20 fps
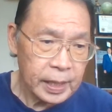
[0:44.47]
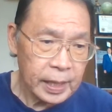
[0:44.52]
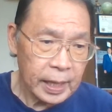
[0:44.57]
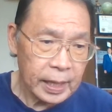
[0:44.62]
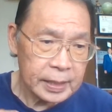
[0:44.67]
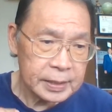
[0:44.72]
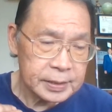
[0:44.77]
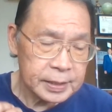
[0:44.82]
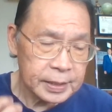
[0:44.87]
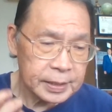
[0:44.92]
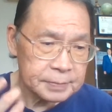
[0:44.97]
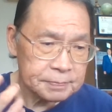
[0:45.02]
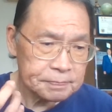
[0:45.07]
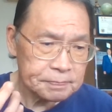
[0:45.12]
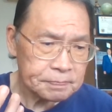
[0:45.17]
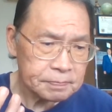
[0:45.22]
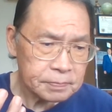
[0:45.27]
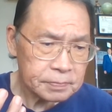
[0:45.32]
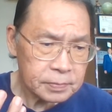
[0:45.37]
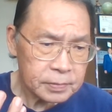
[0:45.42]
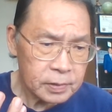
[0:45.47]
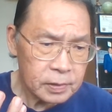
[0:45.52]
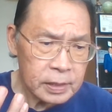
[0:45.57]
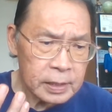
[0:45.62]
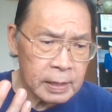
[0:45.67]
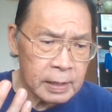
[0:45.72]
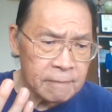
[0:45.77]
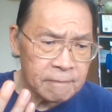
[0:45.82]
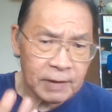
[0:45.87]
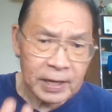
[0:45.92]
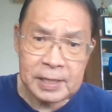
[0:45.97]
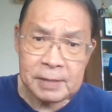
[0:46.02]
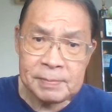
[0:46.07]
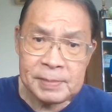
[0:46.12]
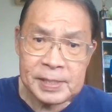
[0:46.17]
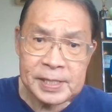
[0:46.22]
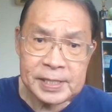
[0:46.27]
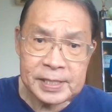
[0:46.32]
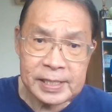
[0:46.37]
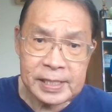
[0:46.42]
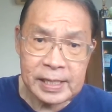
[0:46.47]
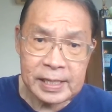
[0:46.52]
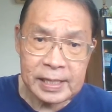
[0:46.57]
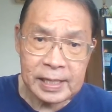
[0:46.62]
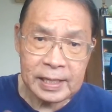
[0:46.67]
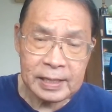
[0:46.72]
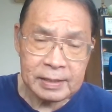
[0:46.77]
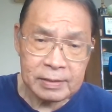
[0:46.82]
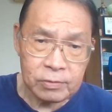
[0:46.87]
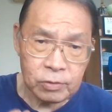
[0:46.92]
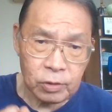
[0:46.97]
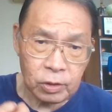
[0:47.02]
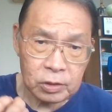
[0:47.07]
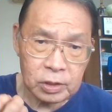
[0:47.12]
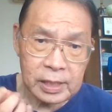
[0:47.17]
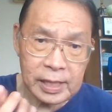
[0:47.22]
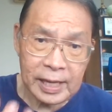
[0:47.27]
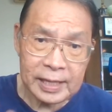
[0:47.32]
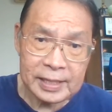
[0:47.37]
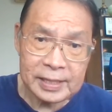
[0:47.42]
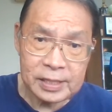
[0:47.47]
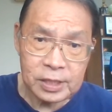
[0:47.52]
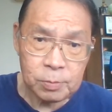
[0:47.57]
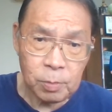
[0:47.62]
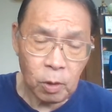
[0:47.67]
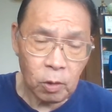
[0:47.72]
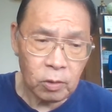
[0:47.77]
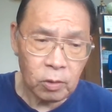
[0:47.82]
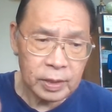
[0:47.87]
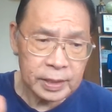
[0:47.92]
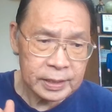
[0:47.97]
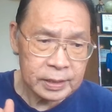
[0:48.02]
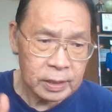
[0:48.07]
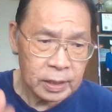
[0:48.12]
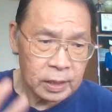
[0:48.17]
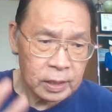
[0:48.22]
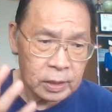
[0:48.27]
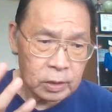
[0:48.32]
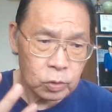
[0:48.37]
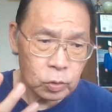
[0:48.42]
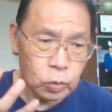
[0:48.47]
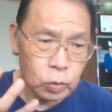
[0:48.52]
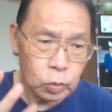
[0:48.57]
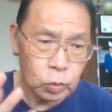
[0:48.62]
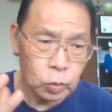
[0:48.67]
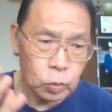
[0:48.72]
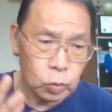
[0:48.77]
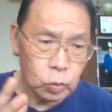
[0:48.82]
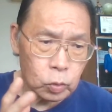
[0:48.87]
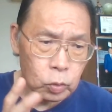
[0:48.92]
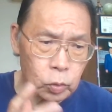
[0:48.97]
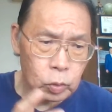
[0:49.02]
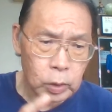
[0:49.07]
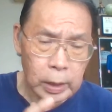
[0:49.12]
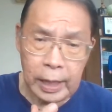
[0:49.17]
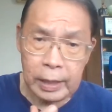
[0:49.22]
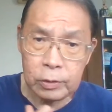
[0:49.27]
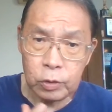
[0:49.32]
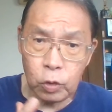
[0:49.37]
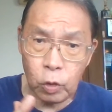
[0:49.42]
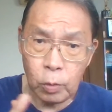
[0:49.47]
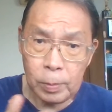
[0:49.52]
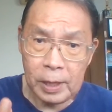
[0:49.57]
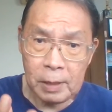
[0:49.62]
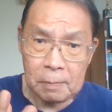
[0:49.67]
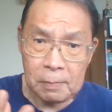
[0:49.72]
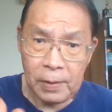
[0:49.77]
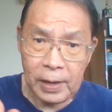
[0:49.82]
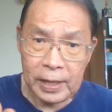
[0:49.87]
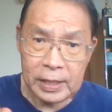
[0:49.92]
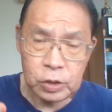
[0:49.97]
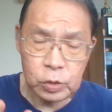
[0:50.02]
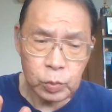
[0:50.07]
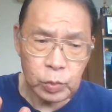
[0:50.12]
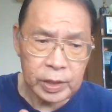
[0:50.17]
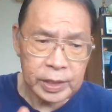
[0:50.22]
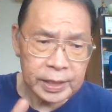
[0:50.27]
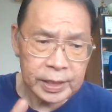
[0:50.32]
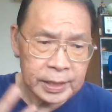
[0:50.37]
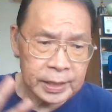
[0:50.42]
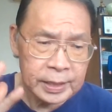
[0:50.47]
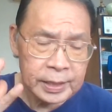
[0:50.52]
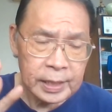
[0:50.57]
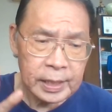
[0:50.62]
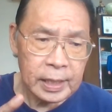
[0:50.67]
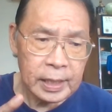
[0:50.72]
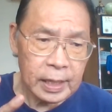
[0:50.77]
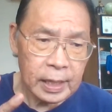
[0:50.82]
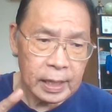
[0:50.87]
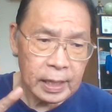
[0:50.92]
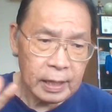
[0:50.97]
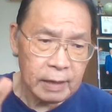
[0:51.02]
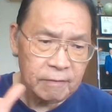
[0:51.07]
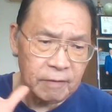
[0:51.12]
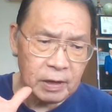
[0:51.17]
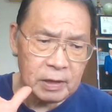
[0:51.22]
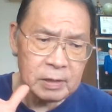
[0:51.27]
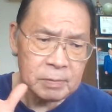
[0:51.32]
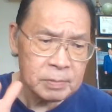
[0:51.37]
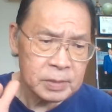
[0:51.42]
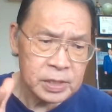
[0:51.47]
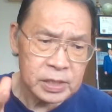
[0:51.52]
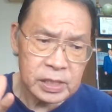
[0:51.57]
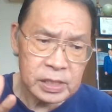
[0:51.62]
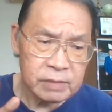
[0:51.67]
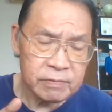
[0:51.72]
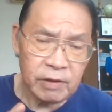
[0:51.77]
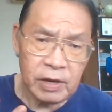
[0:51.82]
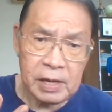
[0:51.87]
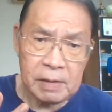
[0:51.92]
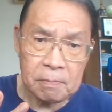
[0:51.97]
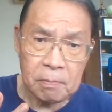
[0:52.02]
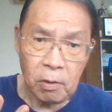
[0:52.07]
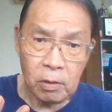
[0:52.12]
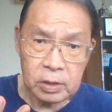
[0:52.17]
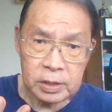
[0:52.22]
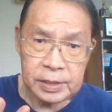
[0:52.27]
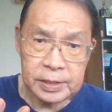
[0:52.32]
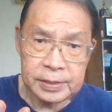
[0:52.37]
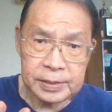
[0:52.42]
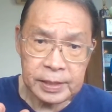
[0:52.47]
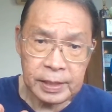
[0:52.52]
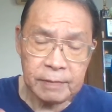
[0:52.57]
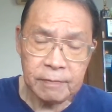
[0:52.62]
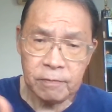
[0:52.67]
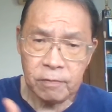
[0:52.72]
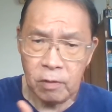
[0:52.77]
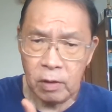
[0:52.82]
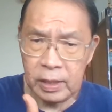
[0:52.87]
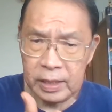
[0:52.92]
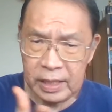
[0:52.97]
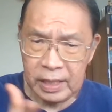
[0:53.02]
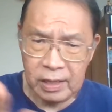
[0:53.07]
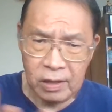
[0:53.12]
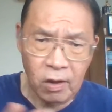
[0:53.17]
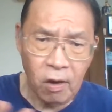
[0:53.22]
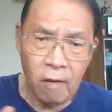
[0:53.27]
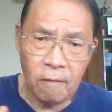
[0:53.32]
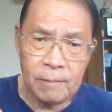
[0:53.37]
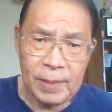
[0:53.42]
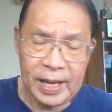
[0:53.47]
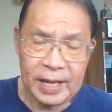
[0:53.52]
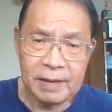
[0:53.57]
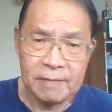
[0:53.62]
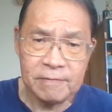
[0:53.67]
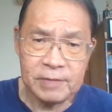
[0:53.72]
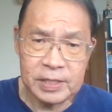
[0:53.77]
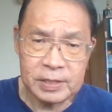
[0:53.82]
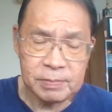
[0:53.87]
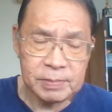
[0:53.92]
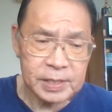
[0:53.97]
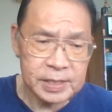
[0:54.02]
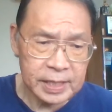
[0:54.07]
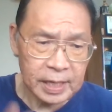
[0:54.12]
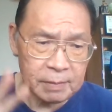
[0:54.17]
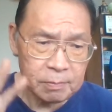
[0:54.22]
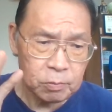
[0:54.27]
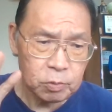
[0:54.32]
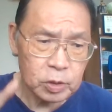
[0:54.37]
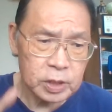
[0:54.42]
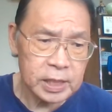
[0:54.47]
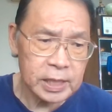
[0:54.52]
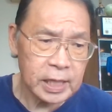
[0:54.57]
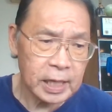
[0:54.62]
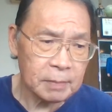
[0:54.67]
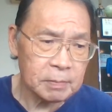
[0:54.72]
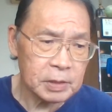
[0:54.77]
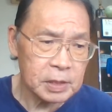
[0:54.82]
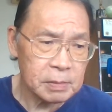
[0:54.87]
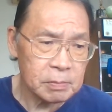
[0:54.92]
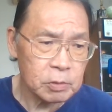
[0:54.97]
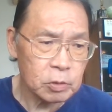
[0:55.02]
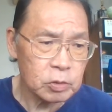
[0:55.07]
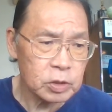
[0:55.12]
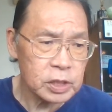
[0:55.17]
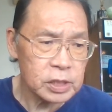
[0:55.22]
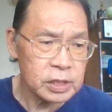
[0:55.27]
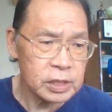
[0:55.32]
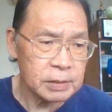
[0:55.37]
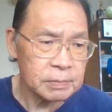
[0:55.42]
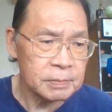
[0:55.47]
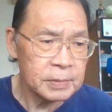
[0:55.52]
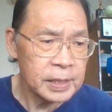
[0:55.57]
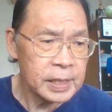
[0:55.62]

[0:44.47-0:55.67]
And vitamin C, Dr. Linus Pauling, two Nobel Prize winner. Vitamin C is very important for a lot of benefits besides boosting up the immune system.